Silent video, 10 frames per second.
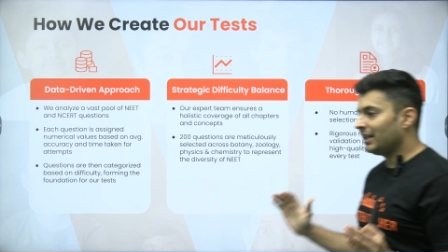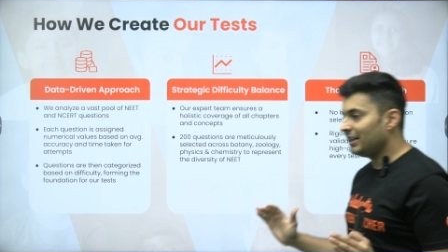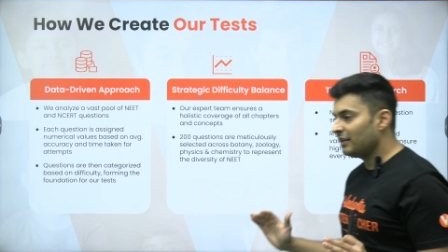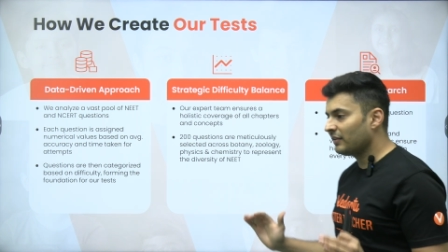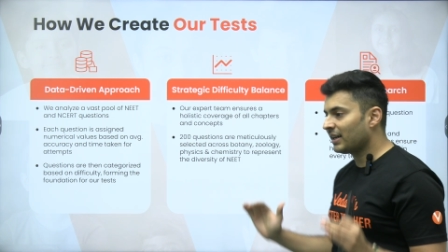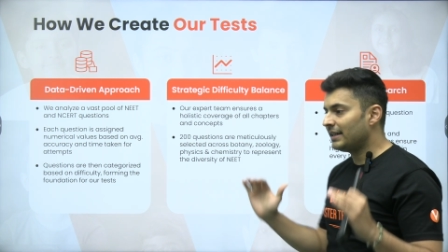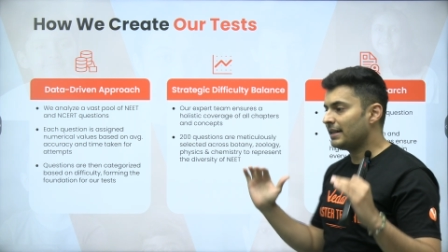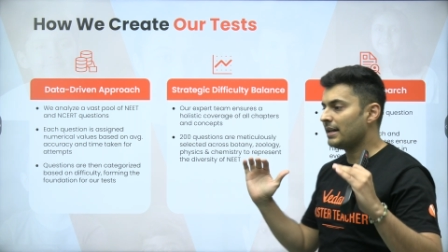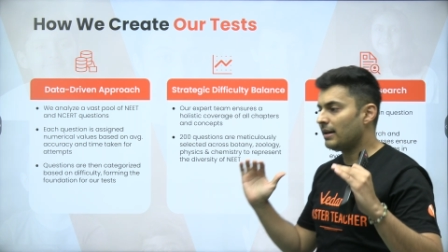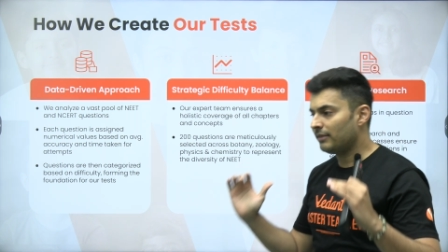the
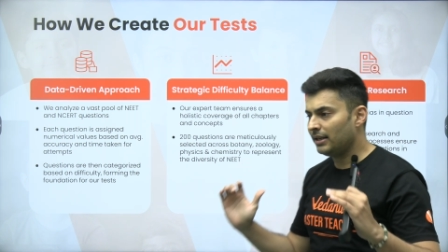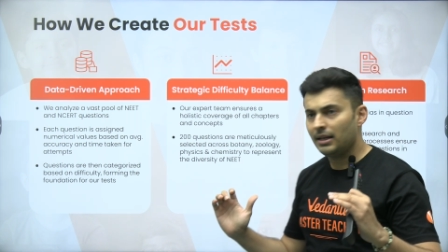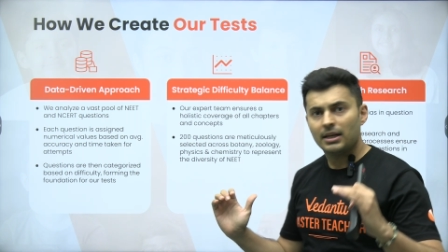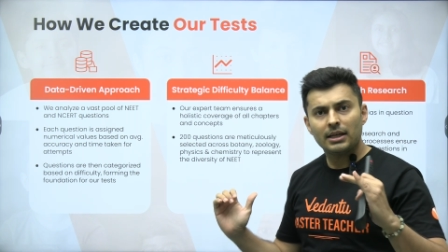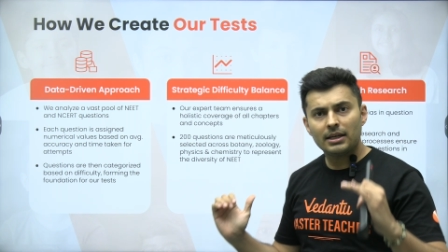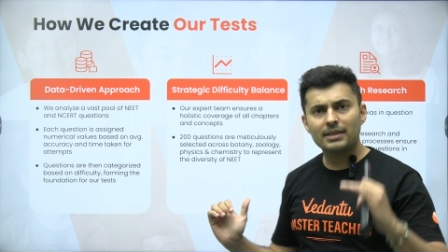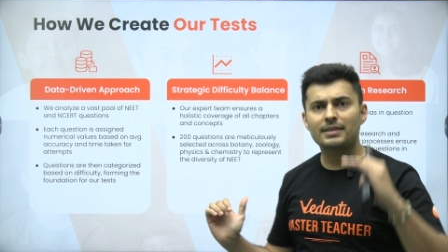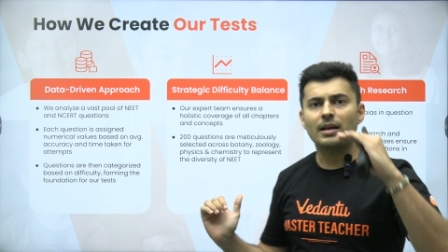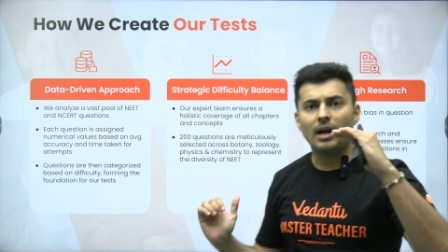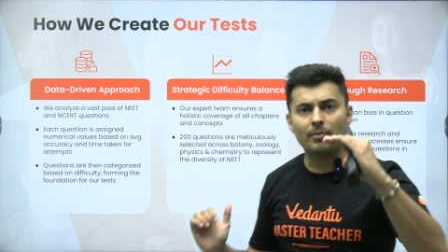difficulty level
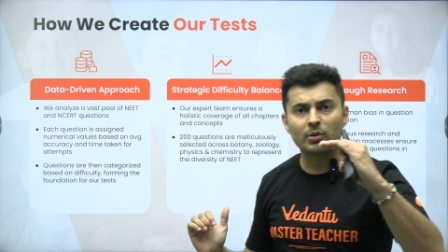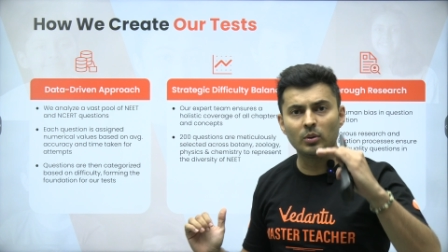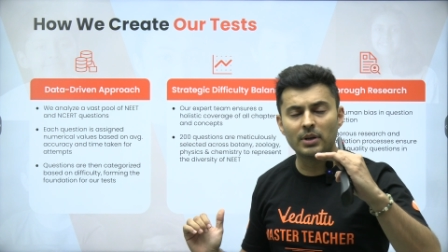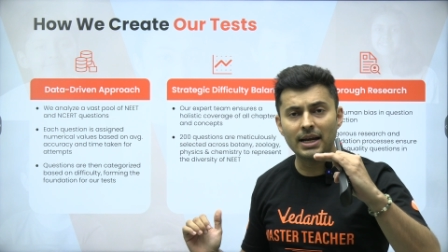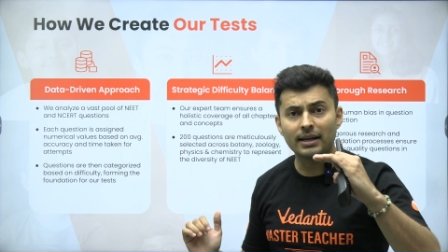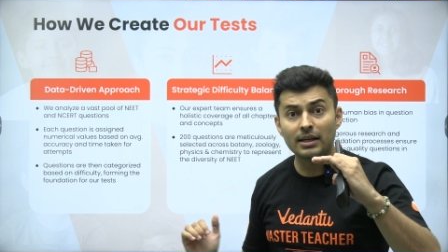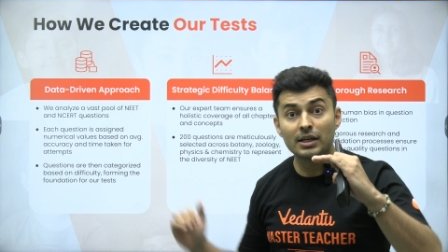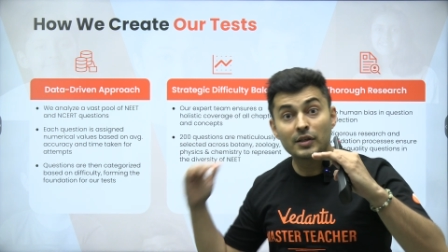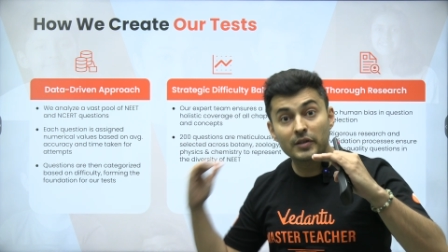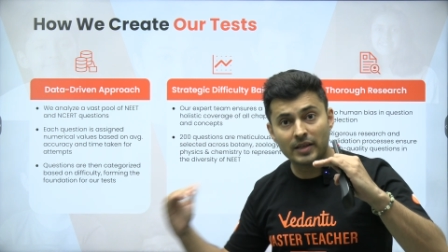is up to NEET.
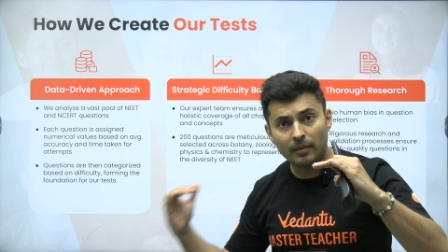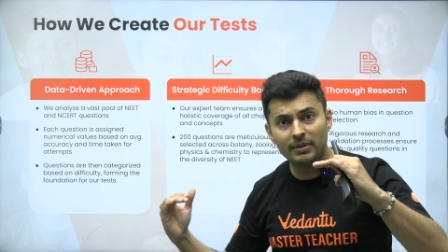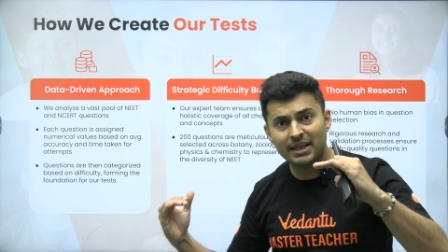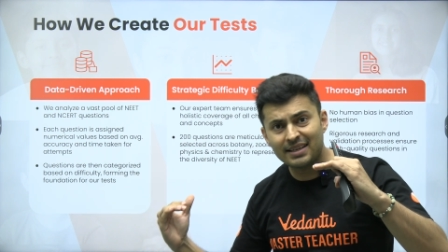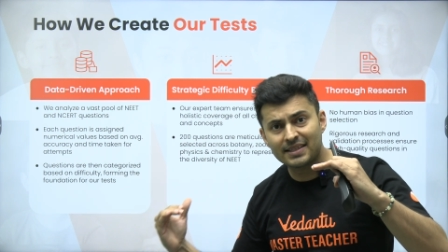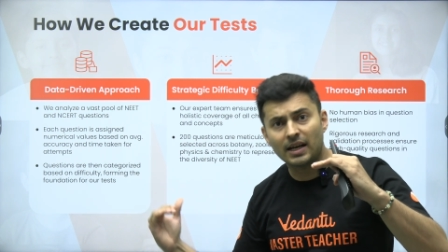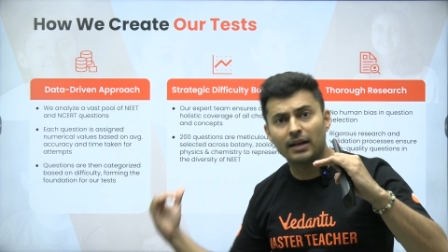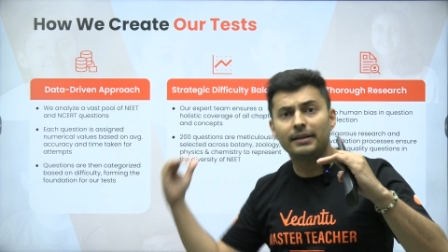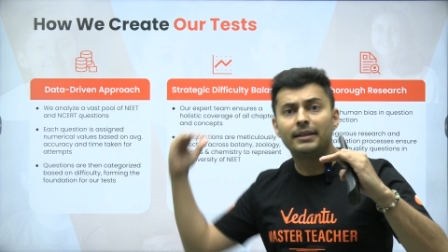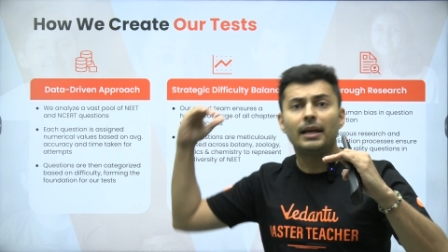Some tests
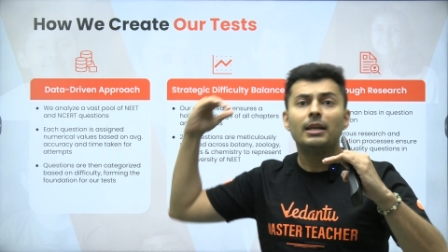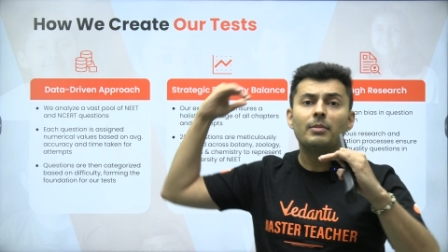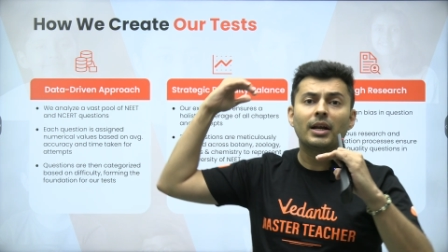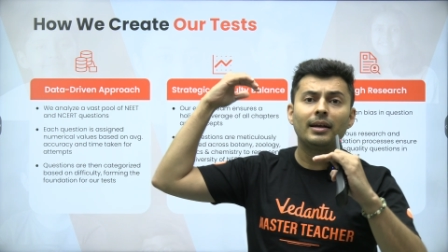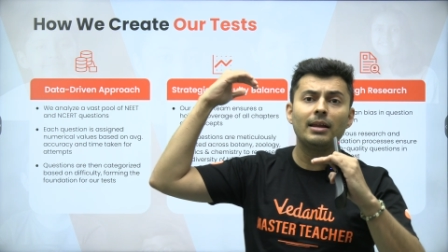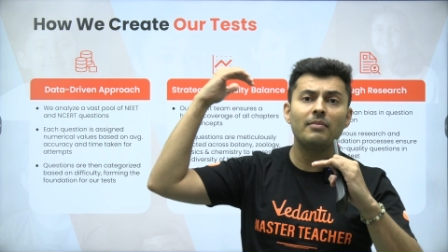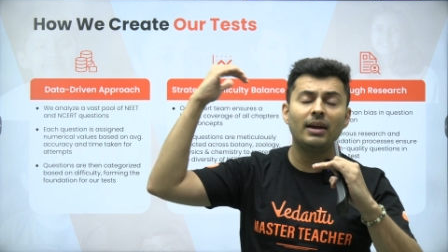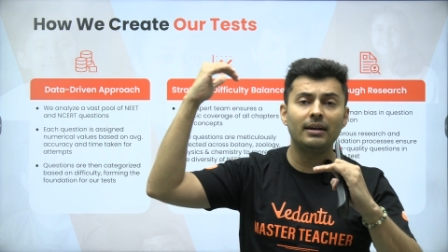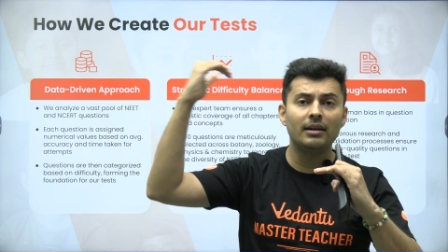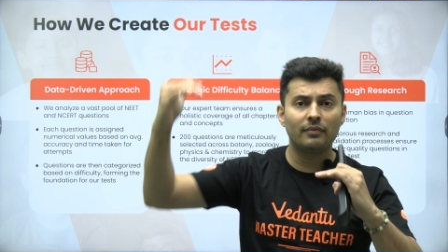are deliberately
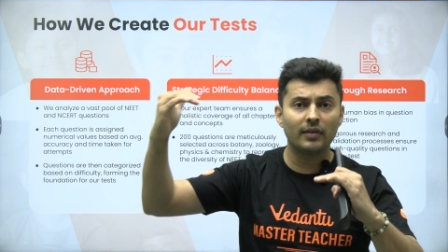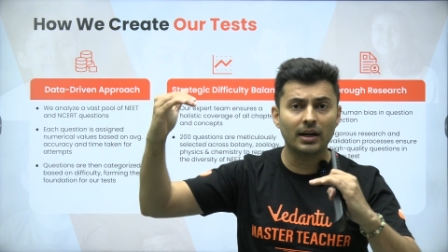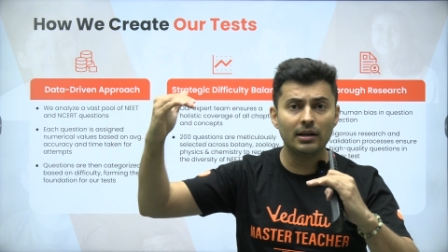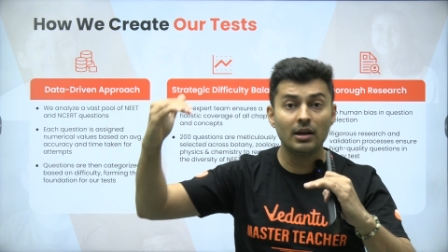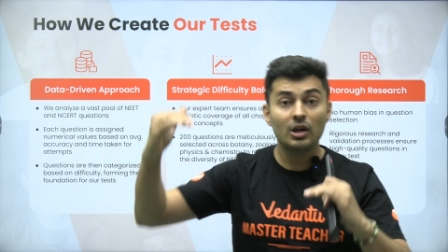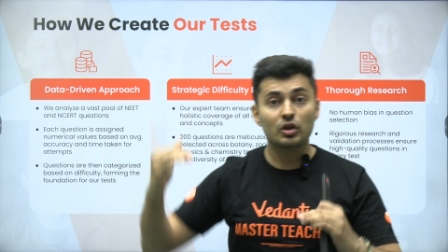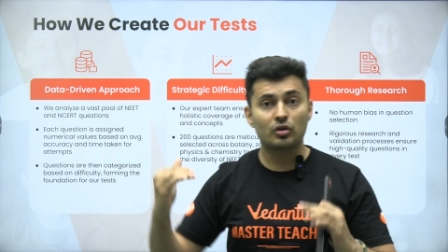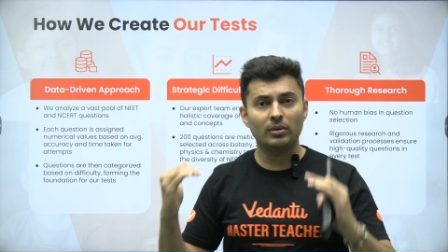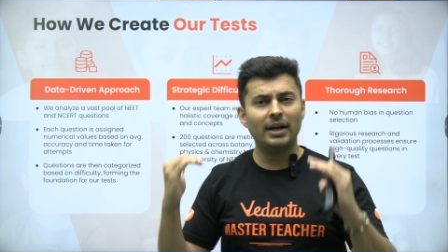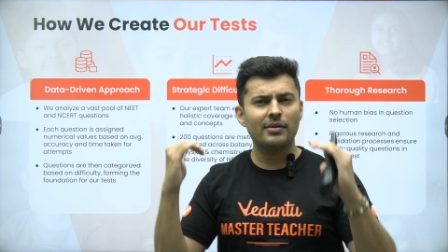made difficult
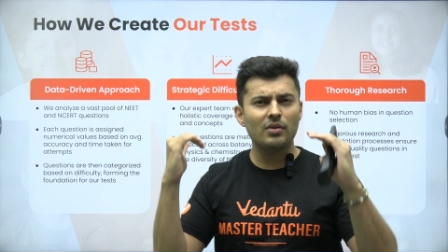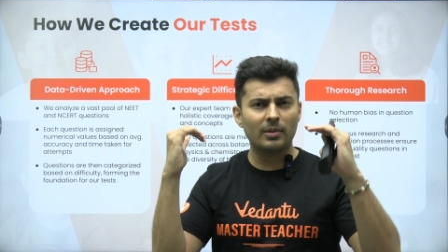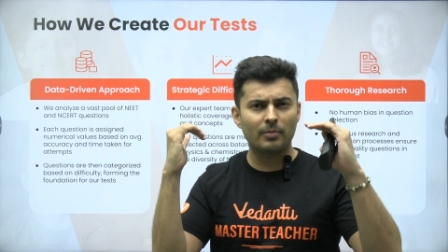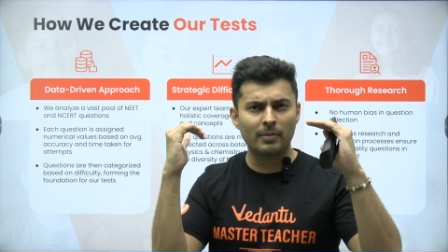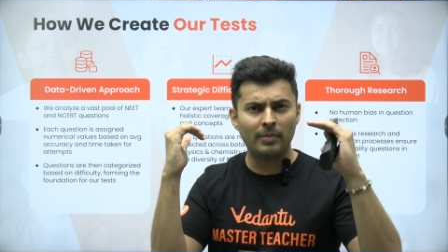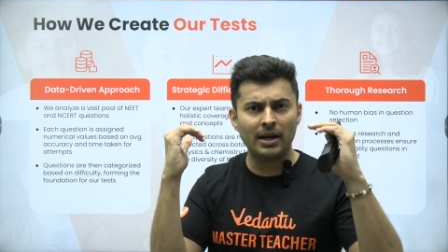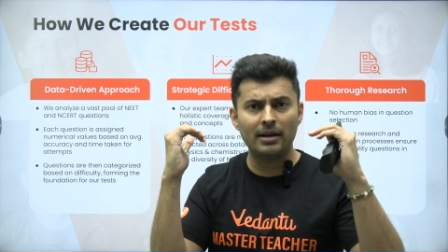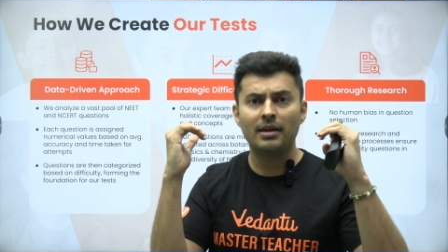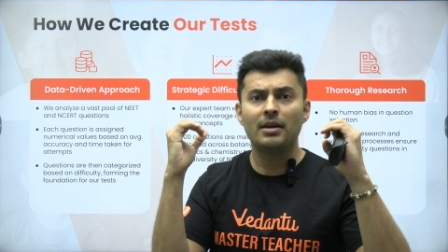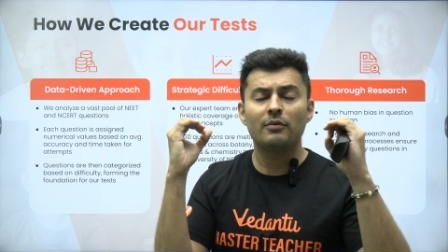so that you are
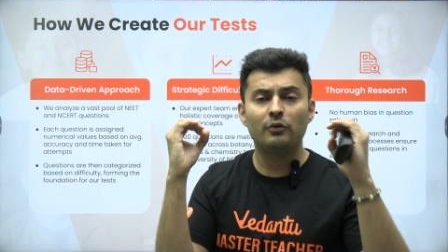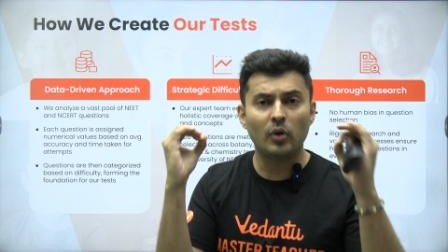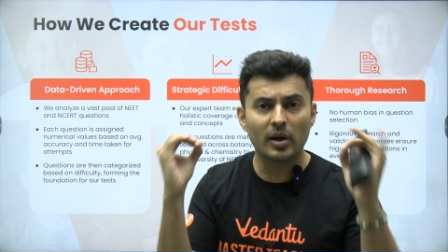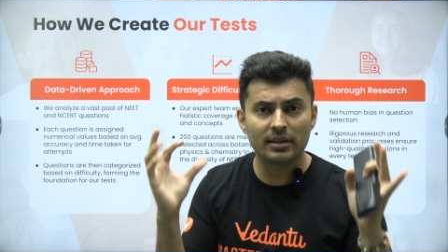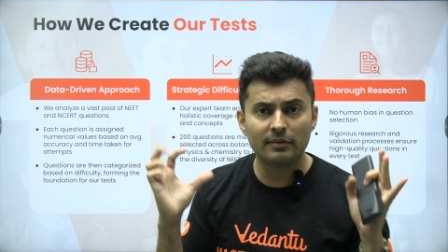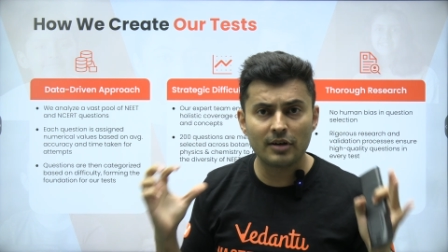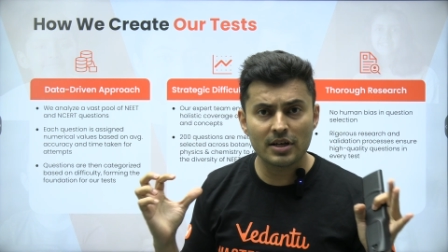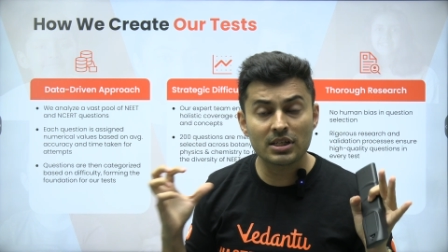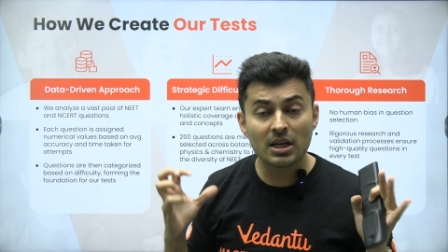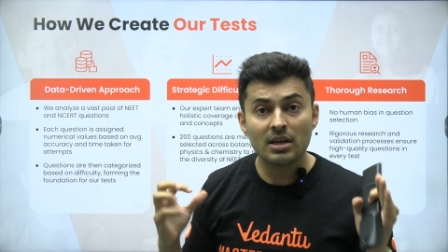prepared for the
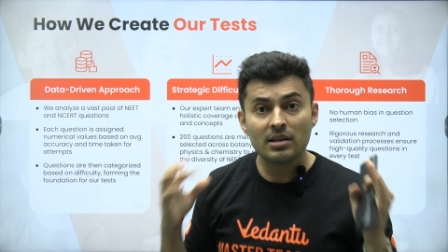worst.